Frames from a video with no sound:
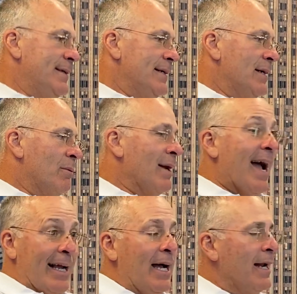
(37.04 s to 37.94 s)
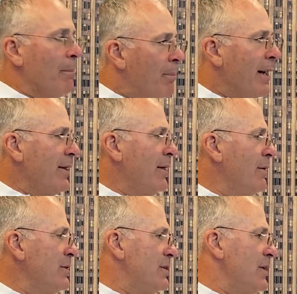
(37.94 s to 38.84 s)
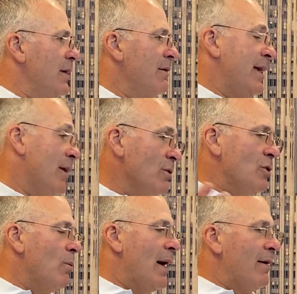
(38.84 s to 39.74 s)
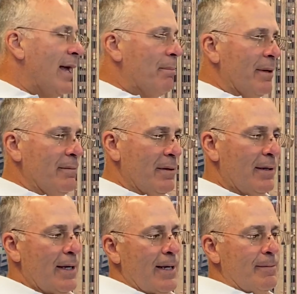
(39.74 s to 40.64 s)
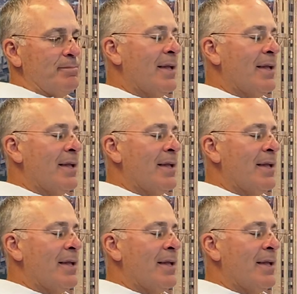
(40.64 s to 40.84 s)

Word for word: you know we're not gonna. But you know, you know they can always go wildcat, but um,